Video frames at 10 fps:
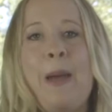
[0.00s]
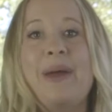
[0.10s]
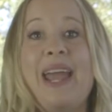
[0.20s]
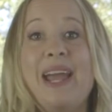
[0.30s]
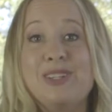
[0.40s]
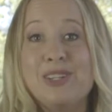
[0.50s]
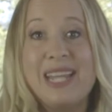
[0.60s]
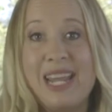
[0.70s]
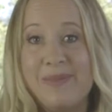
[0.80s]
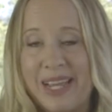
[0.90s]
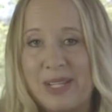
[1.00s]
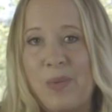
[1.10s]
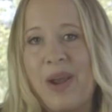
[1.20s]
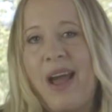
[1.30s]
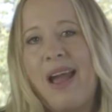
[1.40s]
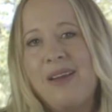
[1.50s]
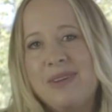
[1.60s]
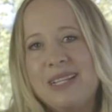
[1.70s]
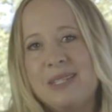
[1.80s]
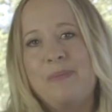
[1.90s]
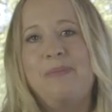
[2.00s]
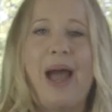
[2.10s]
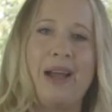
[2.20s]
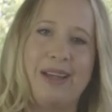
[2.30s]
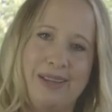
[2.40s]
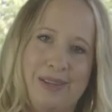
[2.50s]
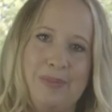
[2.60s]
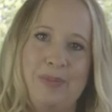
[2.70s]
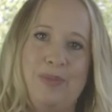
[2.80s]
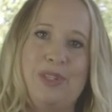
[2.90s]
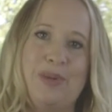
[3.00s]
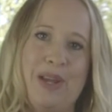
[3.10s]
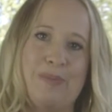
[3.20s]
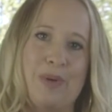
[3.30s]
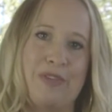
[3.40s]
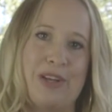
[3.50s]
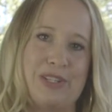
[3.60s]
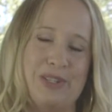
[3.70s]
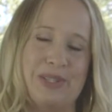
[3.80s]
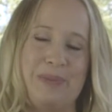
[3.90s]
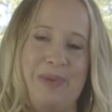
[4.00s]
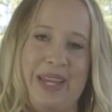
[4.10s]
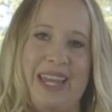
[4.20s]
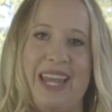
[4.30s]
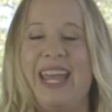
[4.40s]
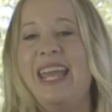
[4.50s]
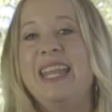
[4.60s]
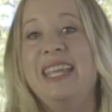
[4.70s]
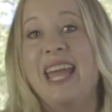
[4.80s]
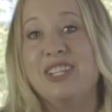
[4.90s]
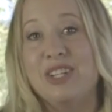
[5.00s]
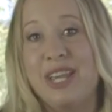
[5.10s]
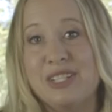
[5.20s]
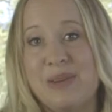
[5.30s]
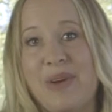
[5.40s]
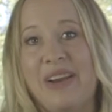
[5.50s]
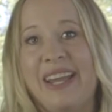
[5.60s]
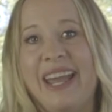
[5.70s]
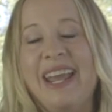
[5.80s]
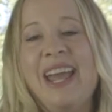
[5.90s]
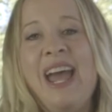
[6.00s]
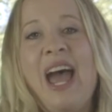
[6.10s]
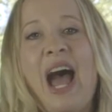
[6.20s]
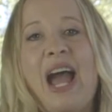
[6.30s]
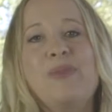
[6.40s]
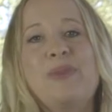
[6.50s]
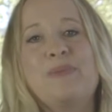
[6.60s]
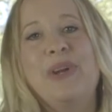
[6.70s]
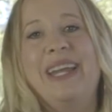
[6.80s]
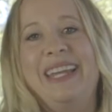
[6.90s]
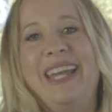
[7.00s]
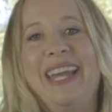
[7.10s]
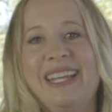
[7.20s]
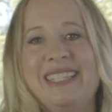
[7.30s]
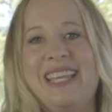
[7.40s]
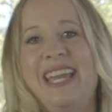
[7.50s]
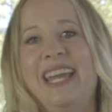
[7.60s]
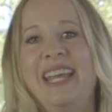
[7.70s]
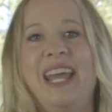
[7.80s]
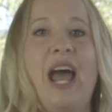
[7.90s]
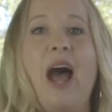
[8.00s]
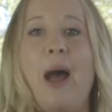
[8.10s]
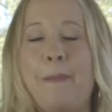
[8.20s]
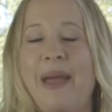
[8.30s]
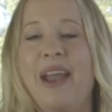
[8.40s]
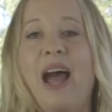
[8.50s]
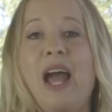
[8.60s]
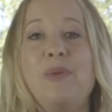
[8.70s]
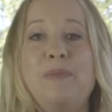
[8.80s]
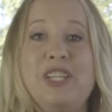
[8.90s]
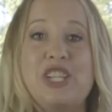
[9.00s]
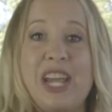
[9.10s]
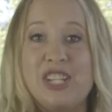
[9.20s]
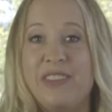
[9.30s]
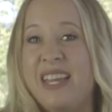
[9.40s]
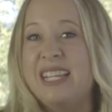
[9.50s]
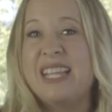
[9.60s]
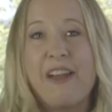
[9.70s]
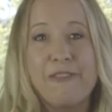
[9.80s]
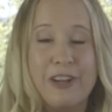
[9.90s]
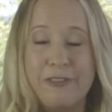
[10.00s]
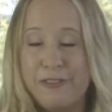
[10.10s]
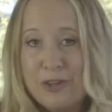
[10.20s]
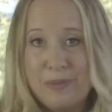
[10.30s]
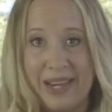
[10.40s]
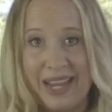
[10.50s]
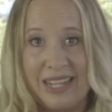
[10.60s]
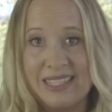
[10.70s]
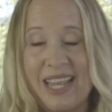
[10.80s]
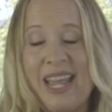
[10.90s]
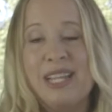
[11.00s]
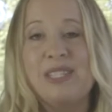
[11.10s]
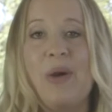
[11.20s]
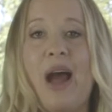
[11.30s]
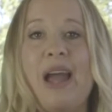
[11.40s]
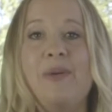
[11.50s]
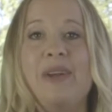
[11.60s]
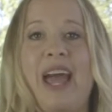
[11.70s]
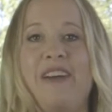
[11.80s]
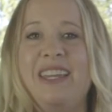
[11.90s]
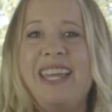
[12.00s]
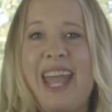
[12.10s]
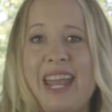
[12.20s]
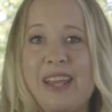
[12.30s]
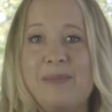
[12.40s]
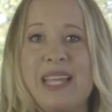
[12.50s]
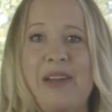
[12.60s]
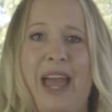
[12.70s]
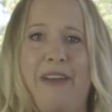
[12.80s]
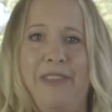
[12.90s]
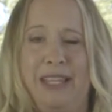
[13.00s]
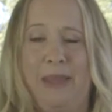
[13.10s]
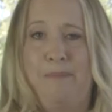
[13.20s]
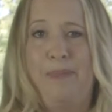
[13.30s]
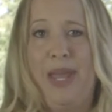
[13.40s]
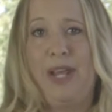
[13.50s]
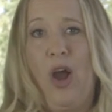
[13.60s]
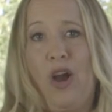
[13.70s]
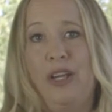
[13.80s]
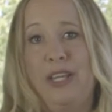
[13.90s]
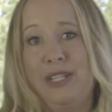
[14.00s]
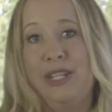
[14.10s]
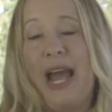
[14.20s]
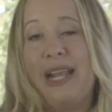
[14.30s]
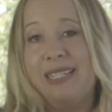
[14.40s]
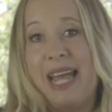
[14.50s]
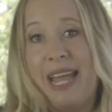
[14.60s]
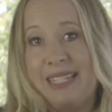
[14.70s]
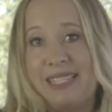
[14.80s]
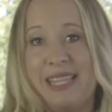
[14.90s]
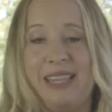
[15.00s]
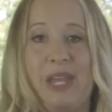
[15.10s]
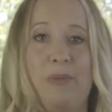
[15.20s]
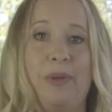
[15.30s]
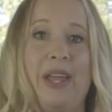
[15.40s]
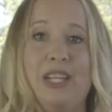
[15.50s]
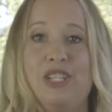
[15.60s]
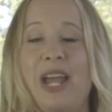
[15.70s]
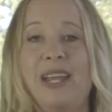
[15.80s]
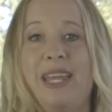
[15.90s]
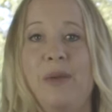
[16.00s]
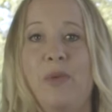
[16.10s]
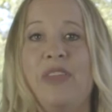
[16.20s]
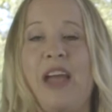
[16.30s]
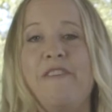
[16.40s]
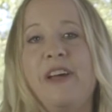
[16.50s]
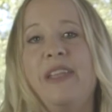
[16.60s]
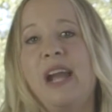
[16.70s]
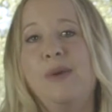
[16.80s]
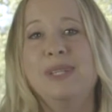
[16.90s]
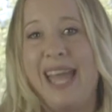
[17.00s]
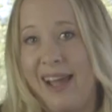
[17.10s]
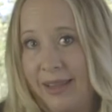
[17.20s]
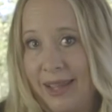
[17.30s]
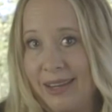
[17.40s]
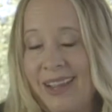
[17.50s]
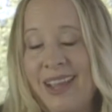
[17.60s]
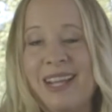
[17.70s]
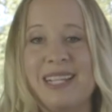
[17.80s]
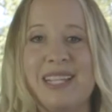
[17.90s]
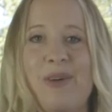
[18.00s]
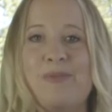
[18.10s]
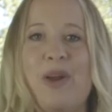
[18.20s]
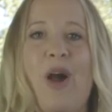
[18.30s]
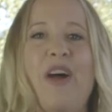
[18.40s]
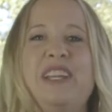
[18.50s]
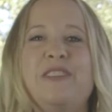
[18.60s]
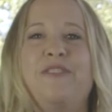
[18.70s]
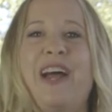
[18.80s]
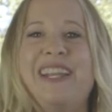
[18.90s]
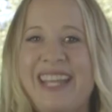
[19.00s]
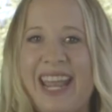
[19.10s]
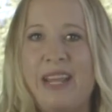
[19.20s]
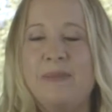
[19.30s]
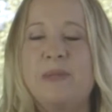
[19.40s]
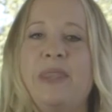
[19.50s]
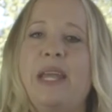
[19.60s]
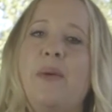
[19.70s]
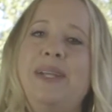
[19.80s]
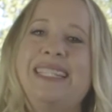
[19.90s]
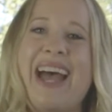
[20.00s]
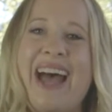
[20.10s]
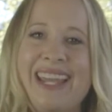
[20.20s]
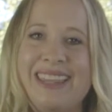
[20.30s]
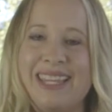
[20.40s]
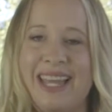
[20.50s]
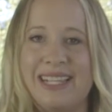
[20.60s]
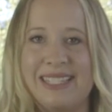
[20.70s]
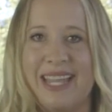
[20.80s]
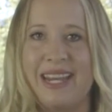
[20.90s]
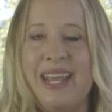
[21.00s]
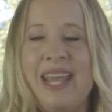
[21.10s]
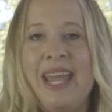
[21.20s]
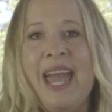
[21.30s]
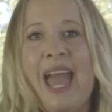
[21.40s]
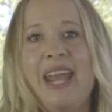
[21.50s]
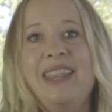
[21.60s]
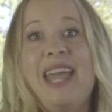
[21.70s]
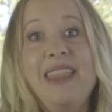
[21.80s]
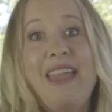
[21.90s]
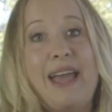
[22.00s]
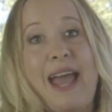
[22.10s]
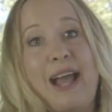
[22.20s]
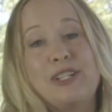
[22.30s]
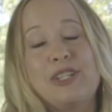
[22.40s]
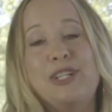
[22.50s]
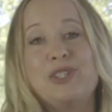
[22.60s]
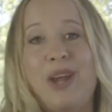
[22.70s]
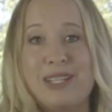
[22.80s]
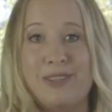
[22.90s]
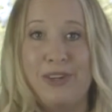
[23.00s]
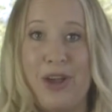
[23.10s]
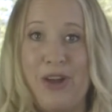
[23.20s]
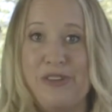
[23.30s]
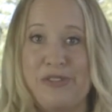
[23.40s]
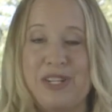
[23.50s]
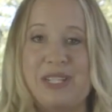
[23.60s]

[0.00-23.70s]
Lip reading: but entertainment. When I was back doing professional speaking in the education market, I would bring kids in and up, and I would be changing things every few minutes. So I would have games. I would have like the big honking dice that they would play a giant game with. I felt like I was Ellen because I would bring all these fun games, but then I would tie in the lesson. And then that actually transferred over